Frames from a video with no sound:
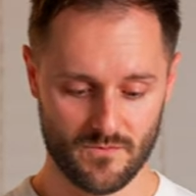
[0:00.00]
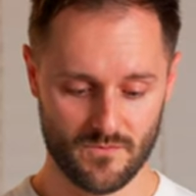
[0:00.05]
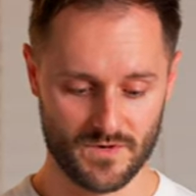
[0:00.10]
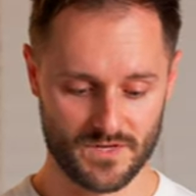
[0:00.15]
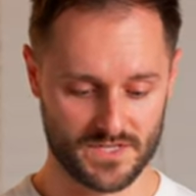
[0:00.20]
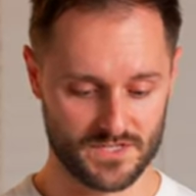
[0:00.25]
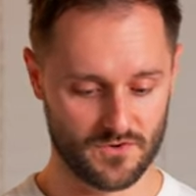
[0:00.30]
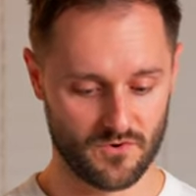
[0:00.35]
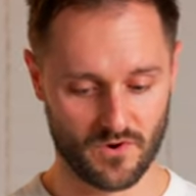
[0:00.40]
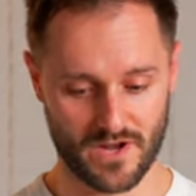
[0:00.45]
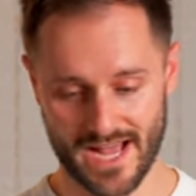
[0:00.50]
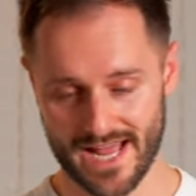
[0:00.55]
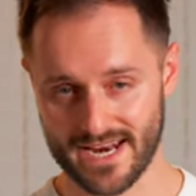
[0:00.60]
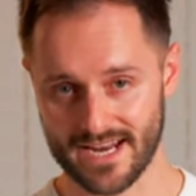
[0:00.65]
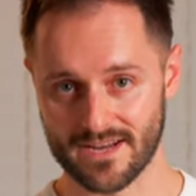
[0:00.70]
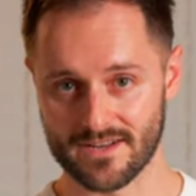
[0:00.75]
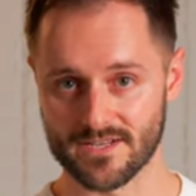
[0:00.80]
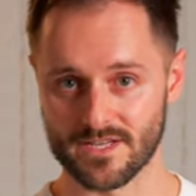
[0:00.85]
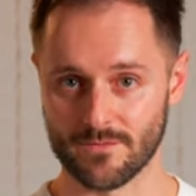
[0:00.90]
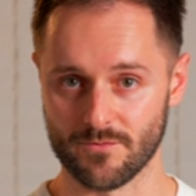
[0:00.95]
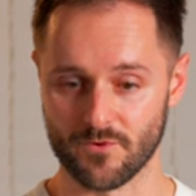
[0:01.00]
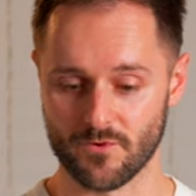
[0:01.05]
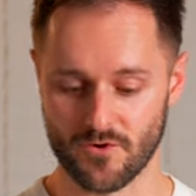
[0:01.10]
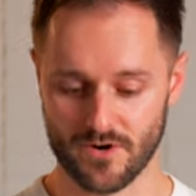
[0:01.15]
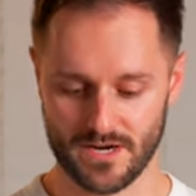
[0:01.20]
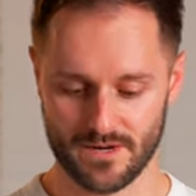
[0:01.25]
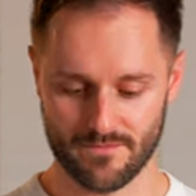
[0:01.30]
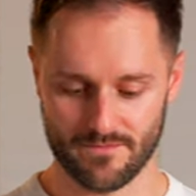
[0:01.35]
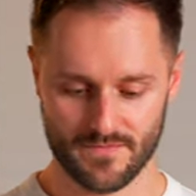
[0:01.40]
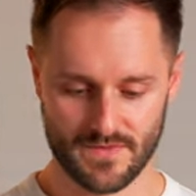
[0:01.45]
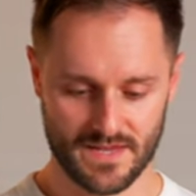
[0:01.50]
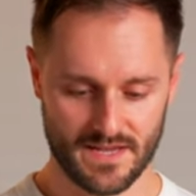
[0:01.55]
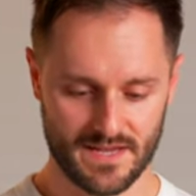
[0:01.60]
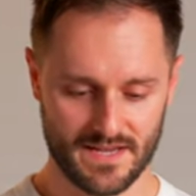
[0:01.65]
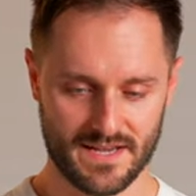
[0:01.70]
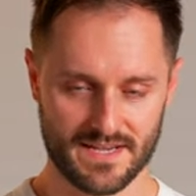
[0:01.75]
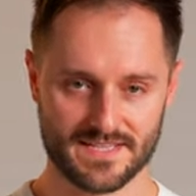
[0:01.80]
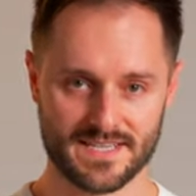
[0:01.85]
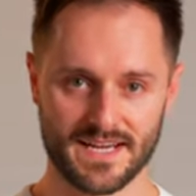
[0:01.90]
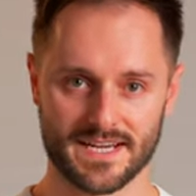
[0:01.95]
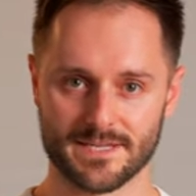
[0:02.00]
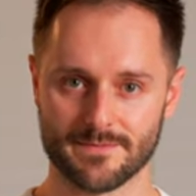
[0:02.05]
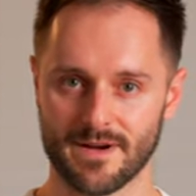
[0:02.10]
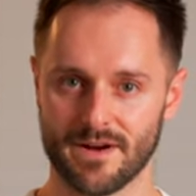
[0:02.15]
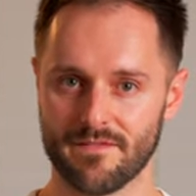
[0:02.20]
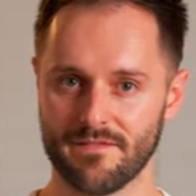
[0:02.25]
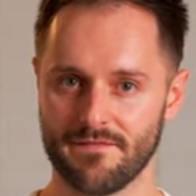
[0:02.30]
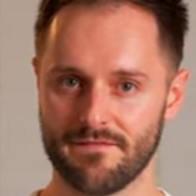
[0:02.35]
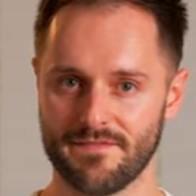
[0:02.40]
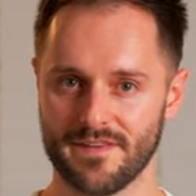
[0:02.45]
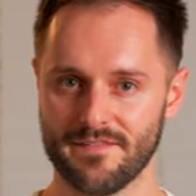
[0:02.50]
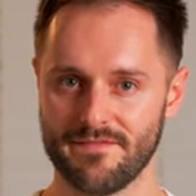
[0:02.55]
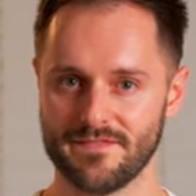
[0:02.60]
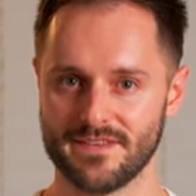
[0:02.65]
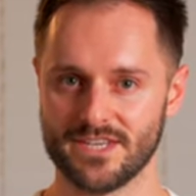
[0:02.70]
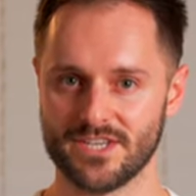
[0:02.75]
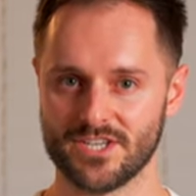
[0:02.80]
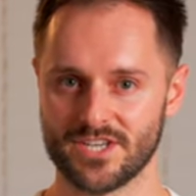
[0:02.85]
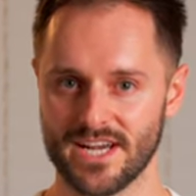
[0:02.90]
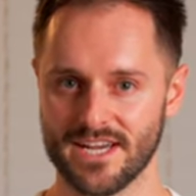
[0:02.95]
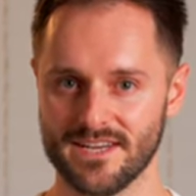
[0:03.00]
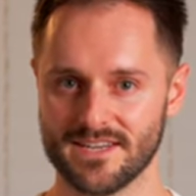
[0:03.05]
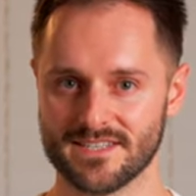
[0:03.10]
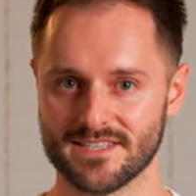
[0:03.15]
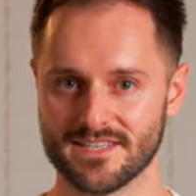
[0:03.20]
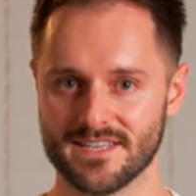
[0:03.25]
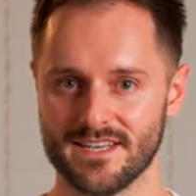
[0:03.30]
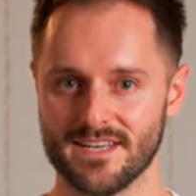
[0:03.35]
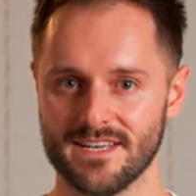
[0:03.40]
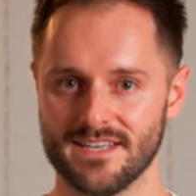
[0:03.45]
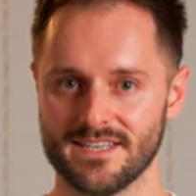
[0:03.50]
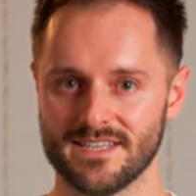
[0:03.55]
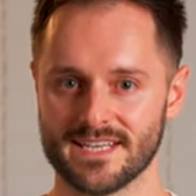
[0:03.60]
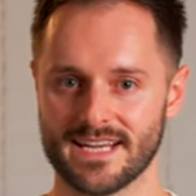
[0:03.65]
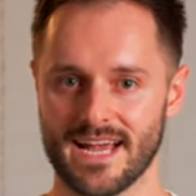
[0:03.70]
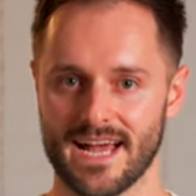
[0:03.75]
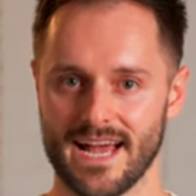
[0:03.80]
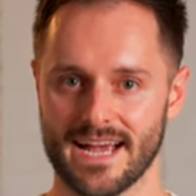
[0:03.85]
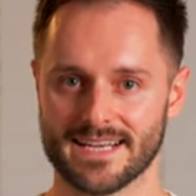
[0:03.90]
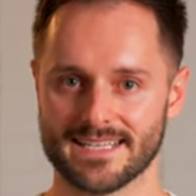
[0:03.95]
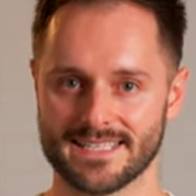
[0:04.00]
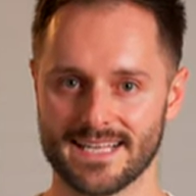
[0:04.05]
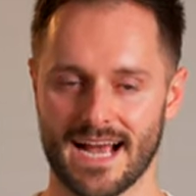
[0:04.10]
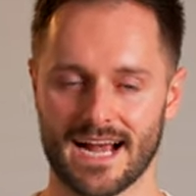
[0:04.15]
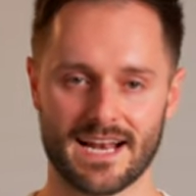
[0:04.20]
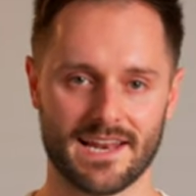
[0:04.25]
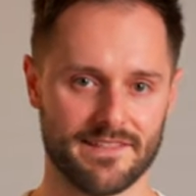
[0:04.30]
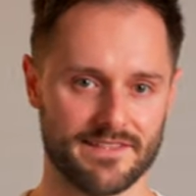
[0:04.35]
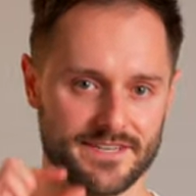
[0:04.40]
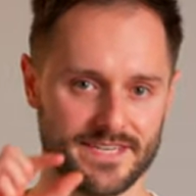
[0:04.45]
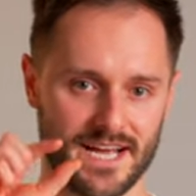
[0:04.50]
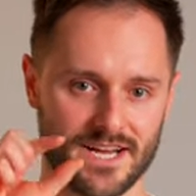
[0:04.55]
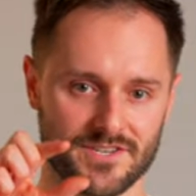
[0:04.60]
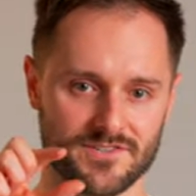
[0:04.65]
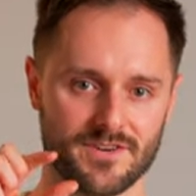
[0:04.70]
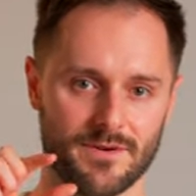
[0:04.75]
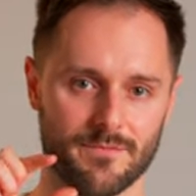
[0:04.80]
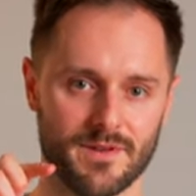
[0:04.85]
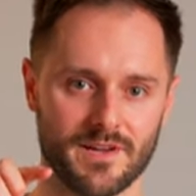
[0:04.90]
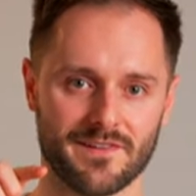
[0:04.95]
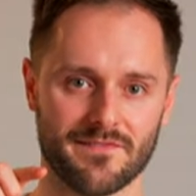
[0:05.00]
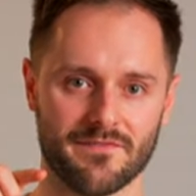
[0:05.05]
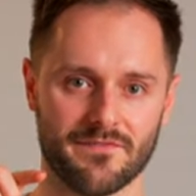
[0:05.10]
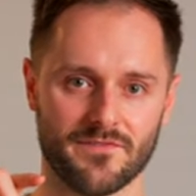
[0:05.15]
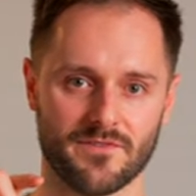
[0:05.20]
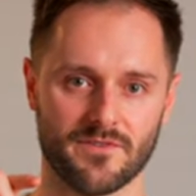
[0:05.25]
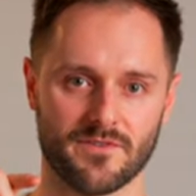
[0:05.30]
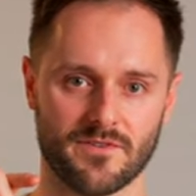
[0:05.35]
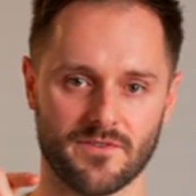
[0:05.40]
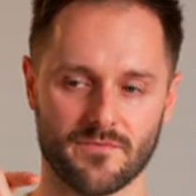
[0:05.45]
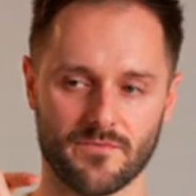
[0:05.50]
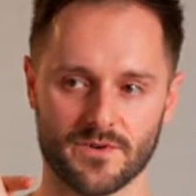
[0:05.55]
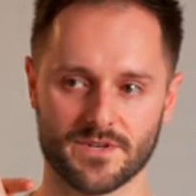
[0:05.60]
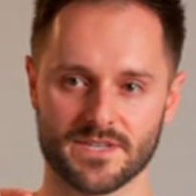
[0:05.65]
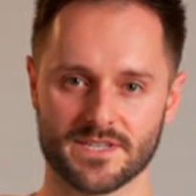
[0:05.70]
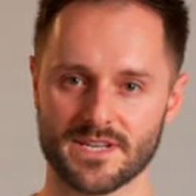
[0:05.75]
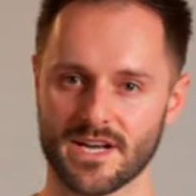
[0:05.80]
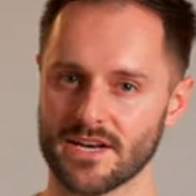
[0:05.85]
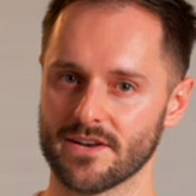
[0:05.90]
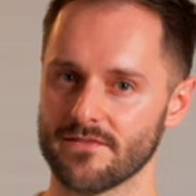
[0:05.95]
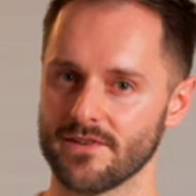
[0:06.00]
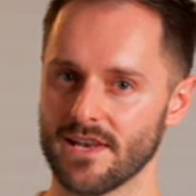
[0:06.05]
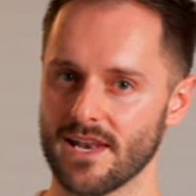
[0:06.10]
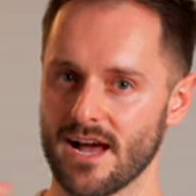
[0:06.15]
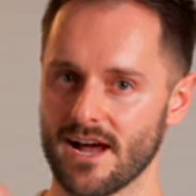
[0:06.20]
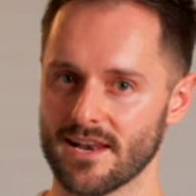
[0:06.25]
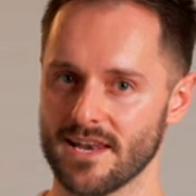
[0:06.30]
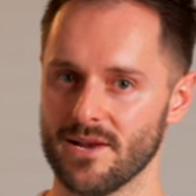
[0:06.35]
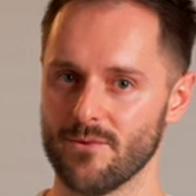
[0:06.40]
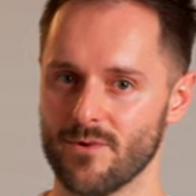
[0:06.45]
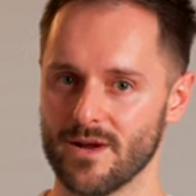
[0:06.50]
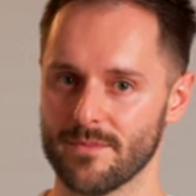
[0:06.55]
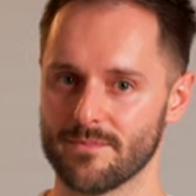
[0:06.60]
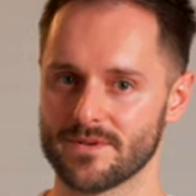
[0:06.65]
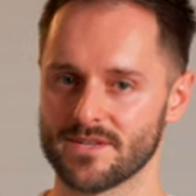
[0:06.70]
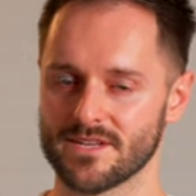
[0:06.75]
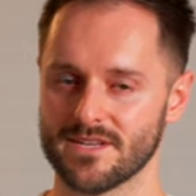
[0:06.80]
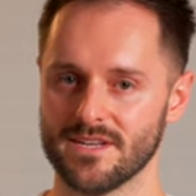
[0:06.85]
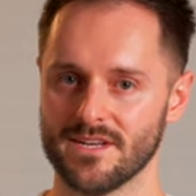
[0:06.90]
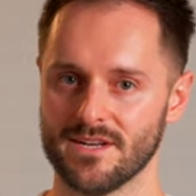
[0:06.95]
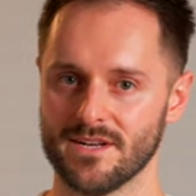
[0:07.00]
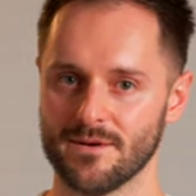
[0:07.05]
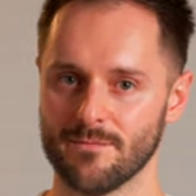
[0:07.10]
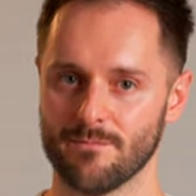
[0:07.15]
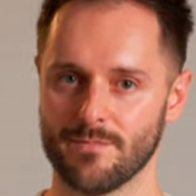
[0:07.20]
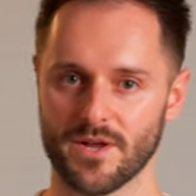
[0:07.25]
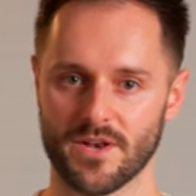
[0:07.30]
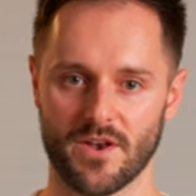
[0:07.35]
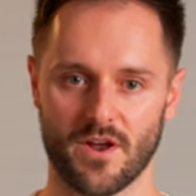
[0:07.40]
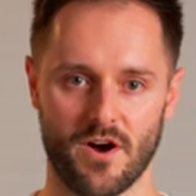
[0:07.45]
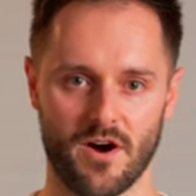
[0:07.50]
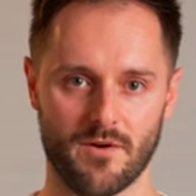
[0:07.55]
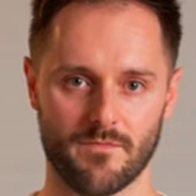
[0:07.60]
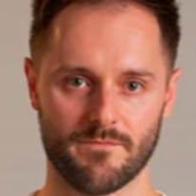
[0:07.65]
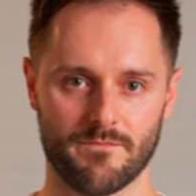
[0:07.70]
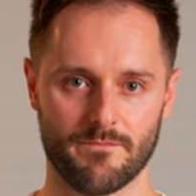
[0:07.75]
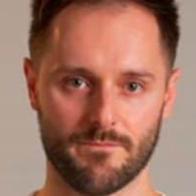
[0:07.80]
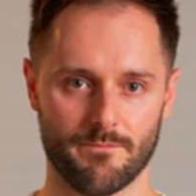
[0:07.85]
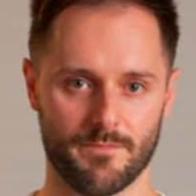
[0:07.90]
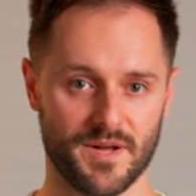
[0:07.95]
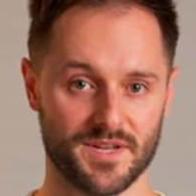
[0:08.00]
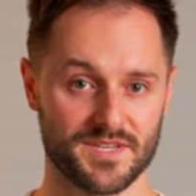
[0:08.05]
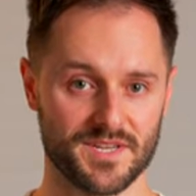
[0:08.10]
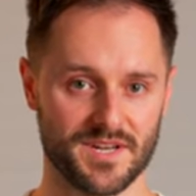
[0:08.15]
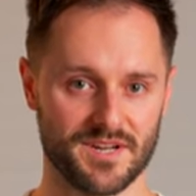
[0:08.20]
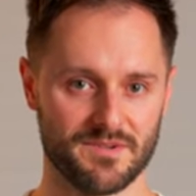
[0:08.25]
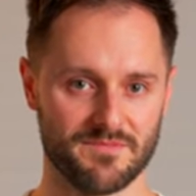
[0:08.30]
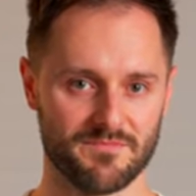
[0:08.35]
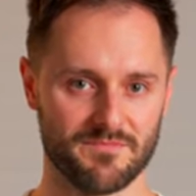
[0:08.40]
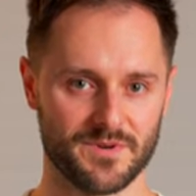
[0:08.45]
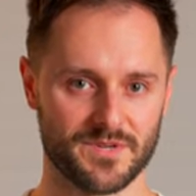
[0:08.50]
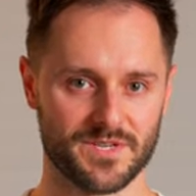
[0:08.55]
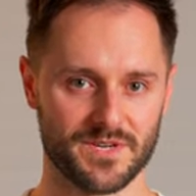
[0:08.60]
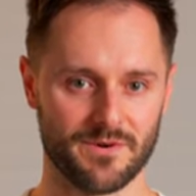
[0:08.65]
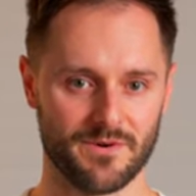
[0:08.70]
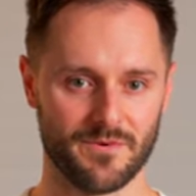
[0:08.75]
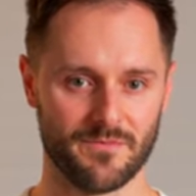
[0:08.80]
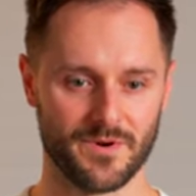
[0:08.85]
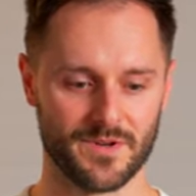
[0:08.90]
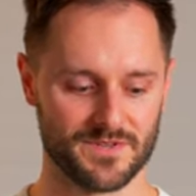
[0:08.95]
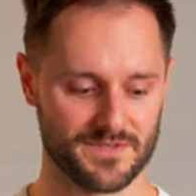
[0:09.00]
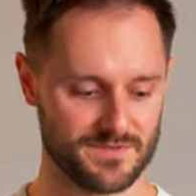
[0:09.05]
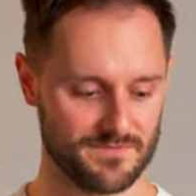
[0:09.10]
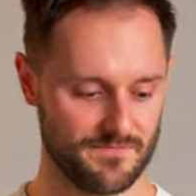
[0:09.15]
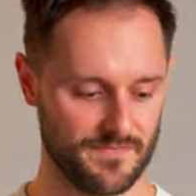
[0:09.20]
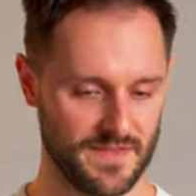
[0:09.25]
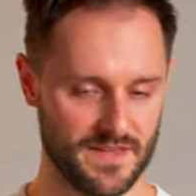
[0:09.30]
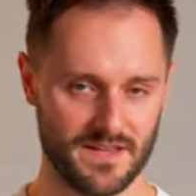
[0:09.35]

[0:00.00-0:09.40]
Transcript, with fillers: which is an organic double cream, it takes about 50 shakes to get exactly the texture I'm looking for, which is kind of lightly whipped, but not butter, which no one wants.